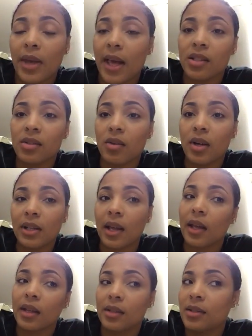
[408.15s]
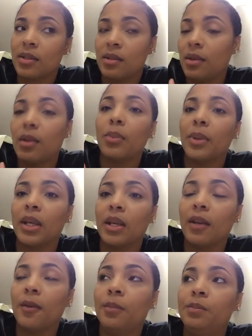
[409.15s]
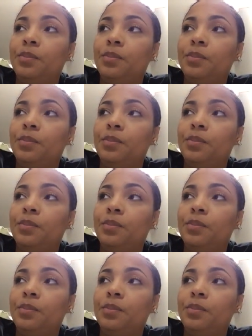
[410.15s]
catch on. Like, it's no biggie.